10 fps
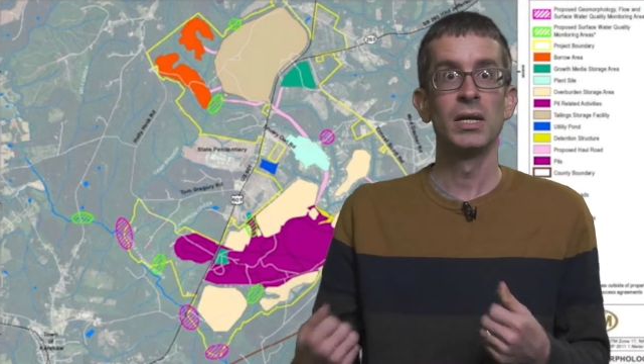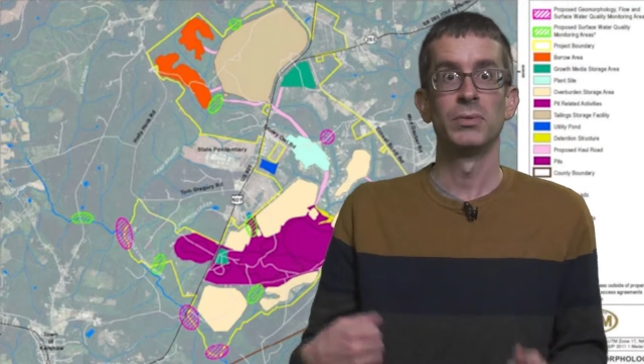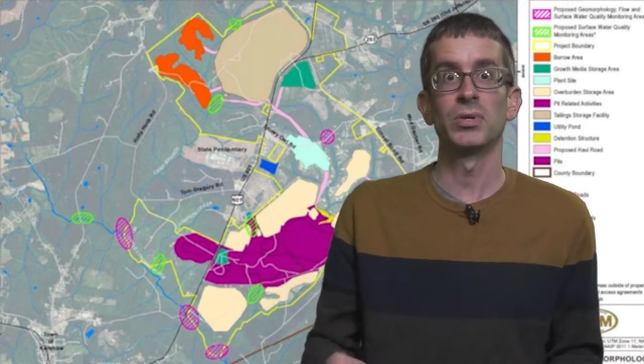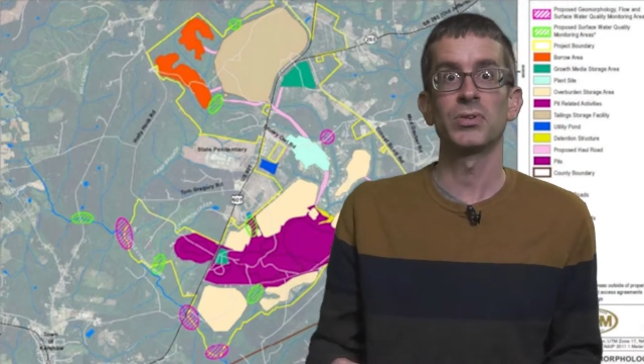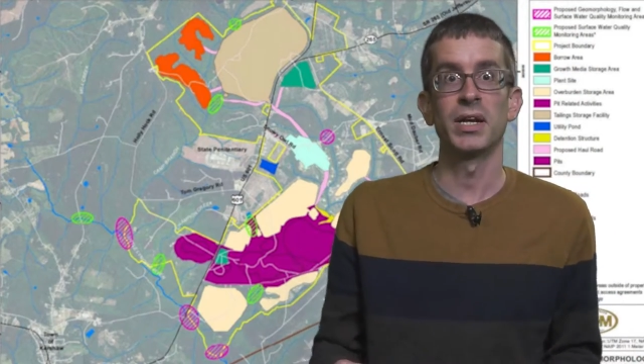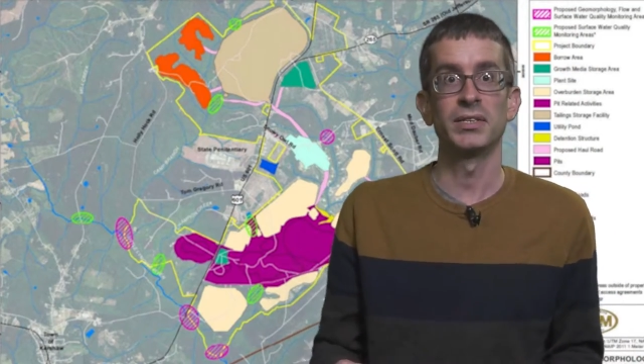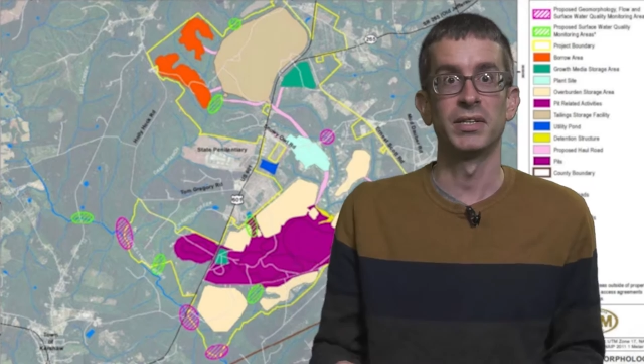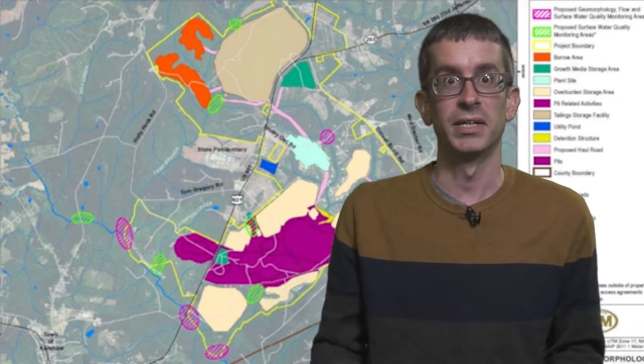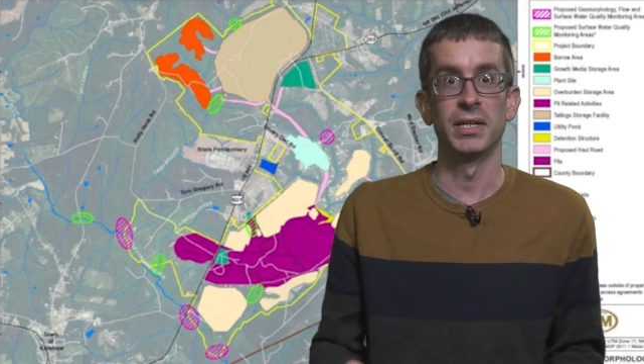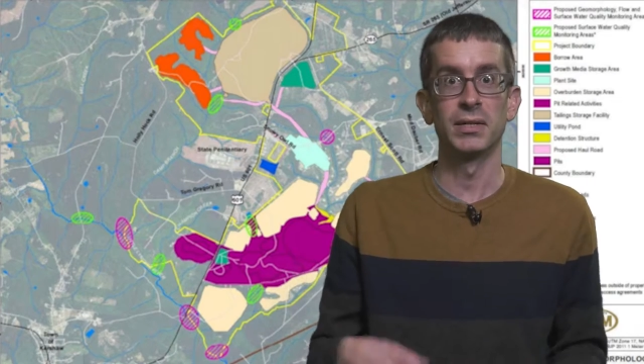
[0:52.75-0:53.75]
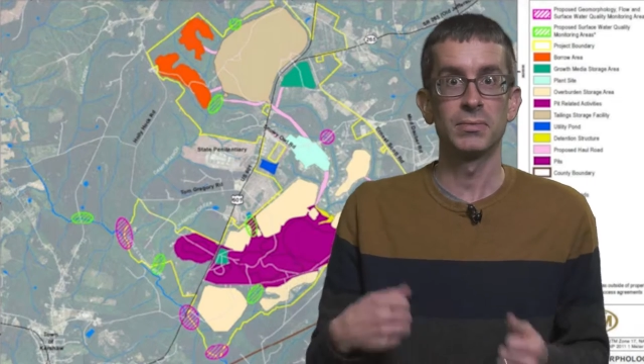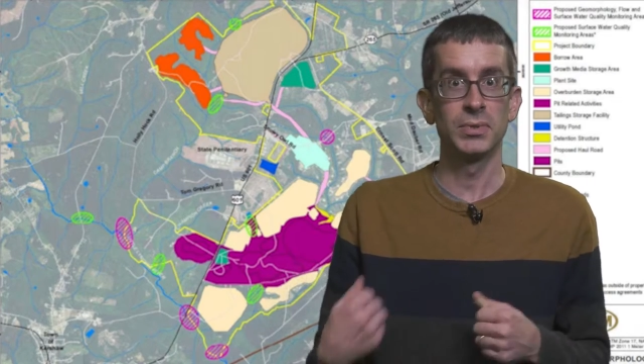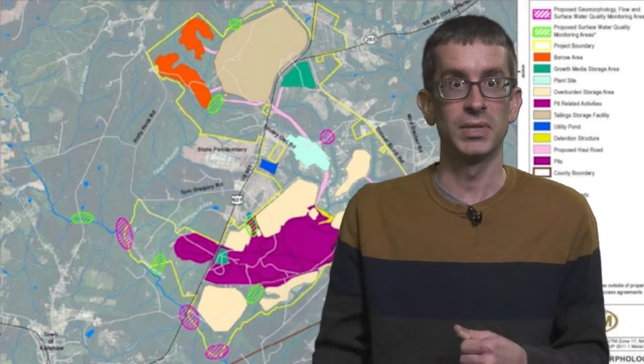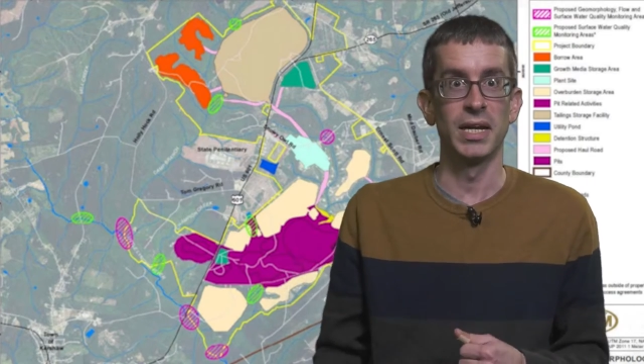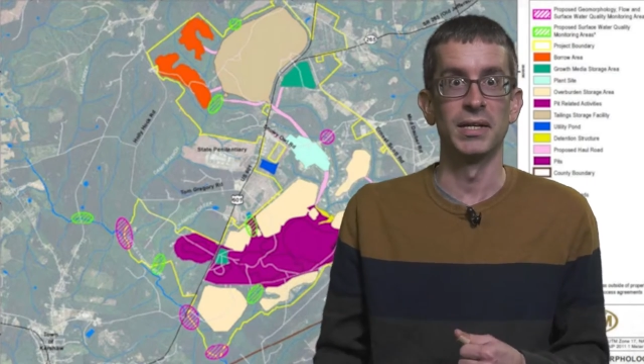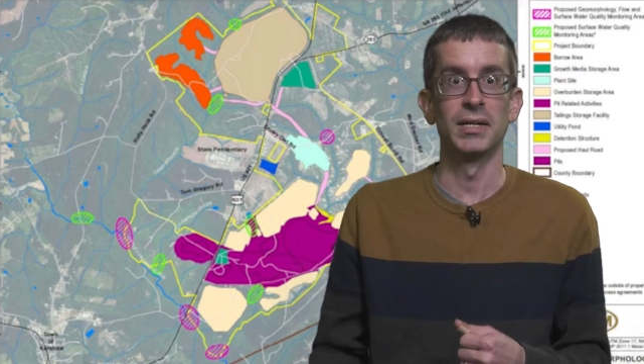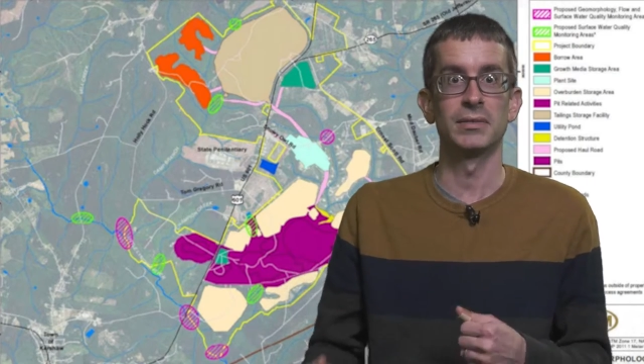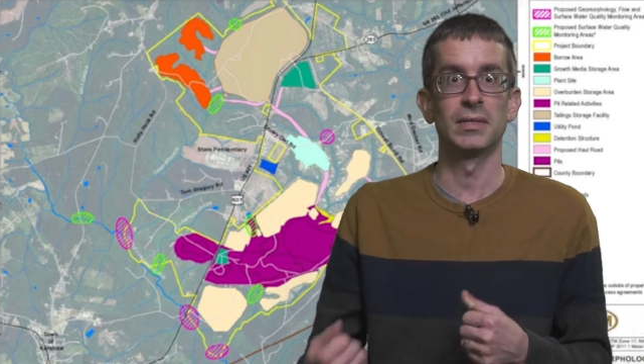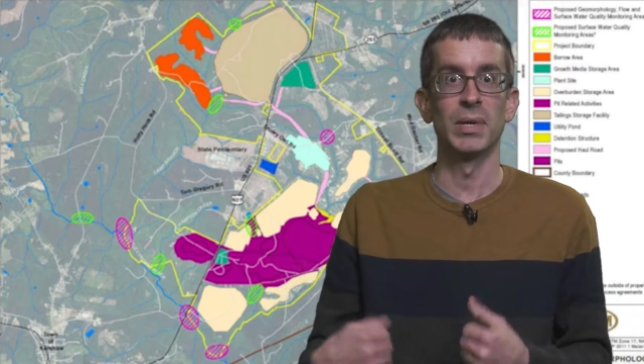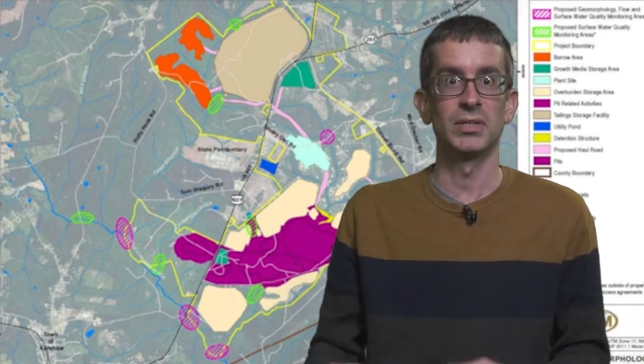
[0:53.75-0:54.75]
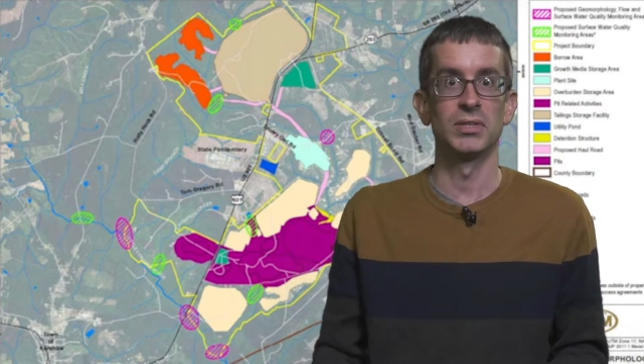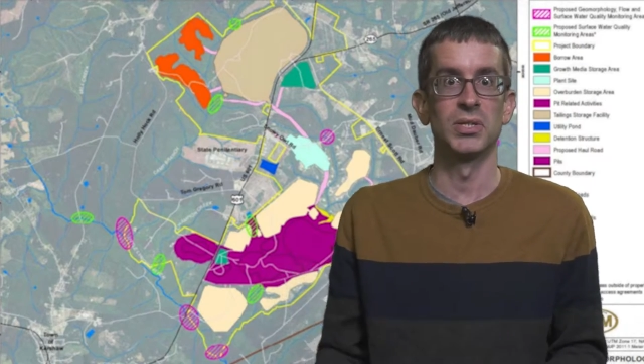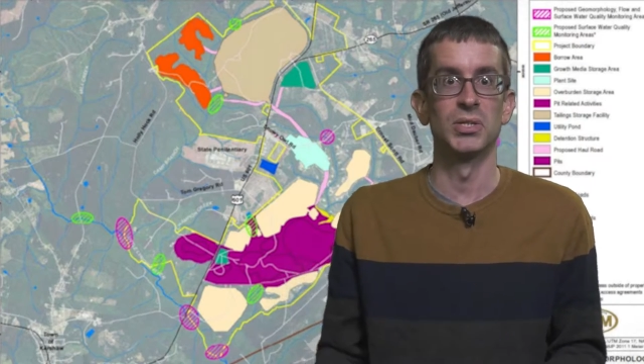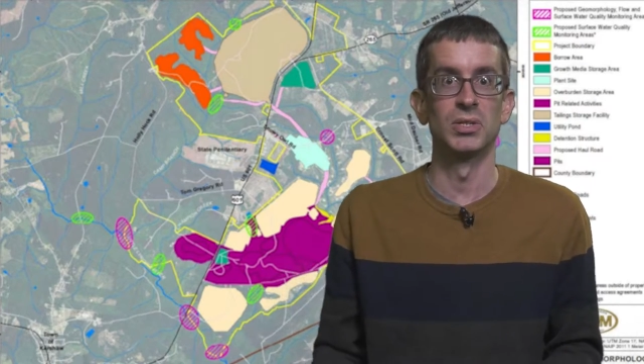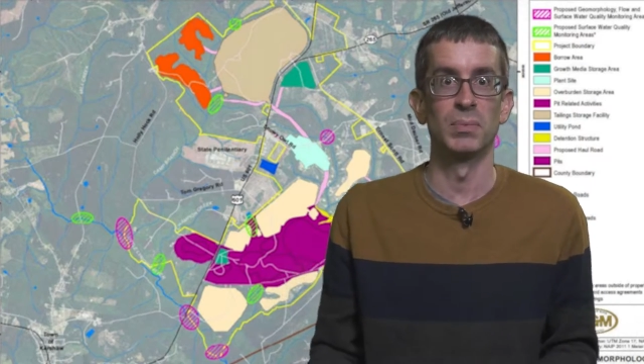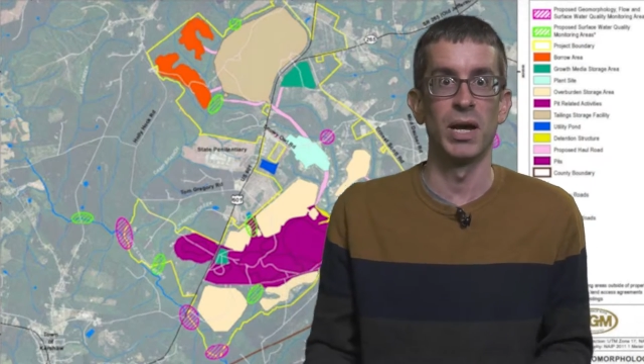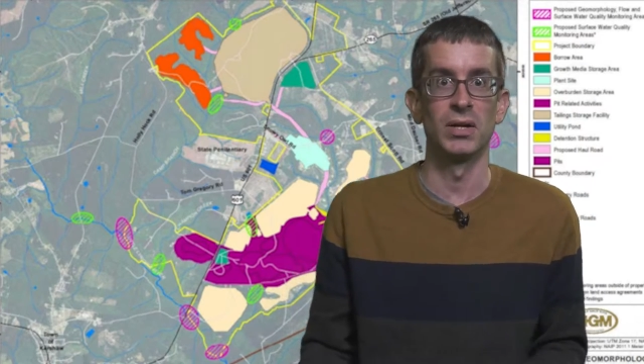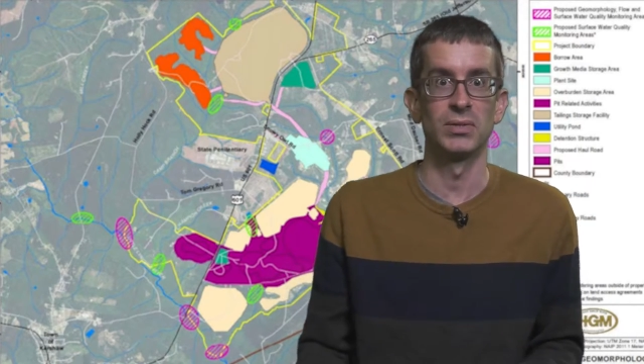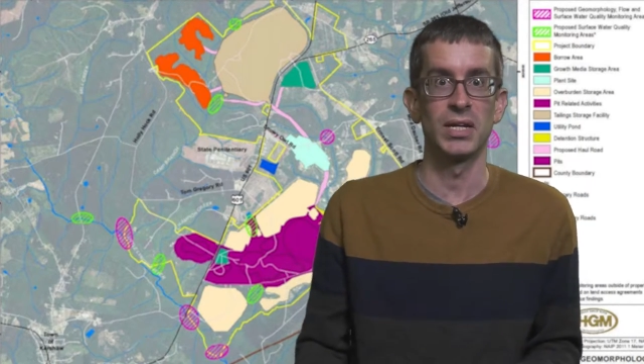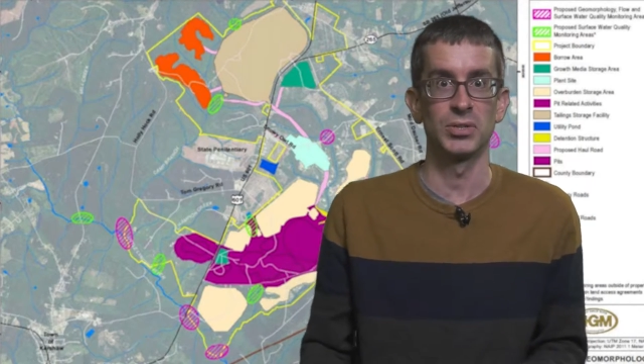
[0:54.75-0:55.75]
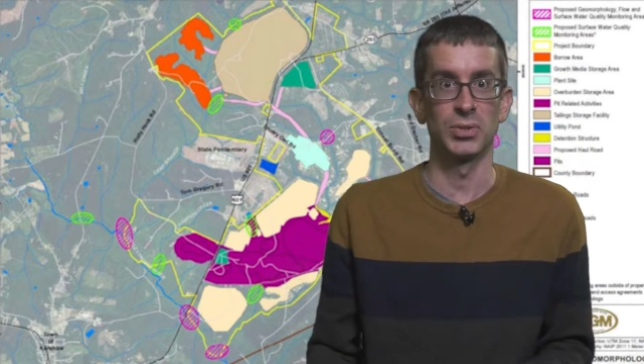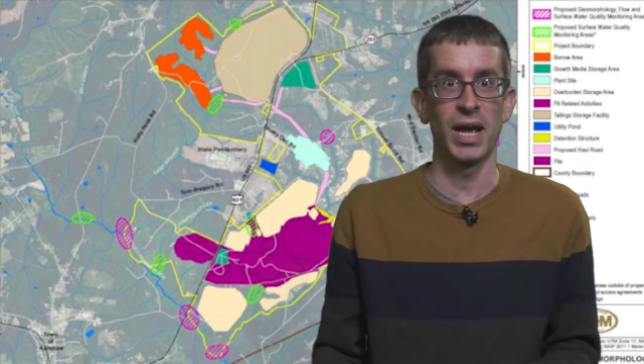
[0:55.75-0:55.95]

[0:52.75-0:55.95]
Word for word: real criteria, real data to make decisions about natural